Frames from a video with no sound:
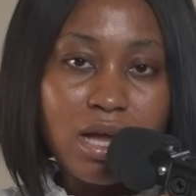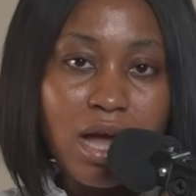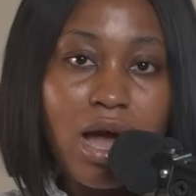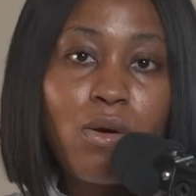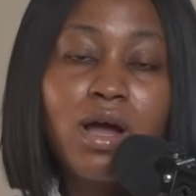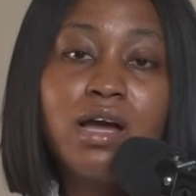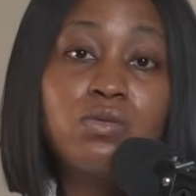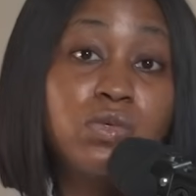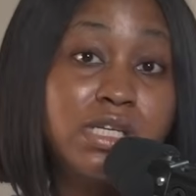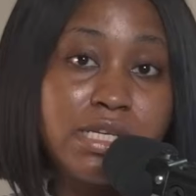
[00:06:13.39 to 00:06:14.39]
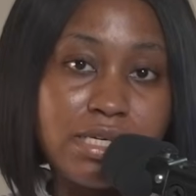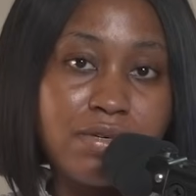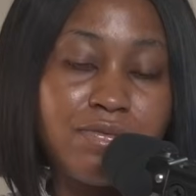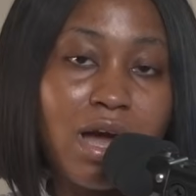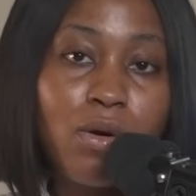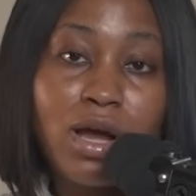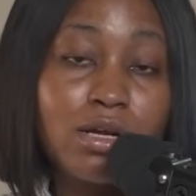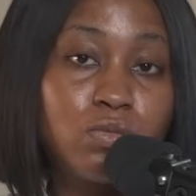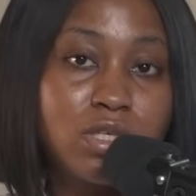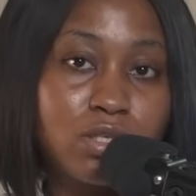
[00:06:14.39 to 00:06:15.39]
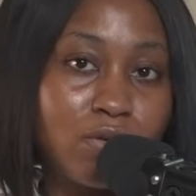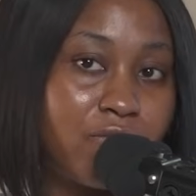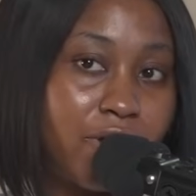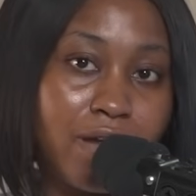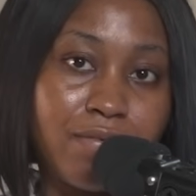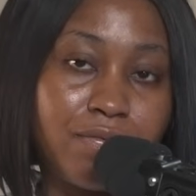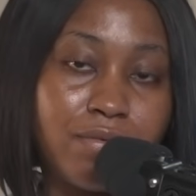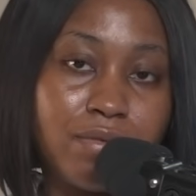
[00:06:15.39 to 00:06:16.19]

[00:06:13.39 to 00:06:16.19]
how can we live? How can we survive?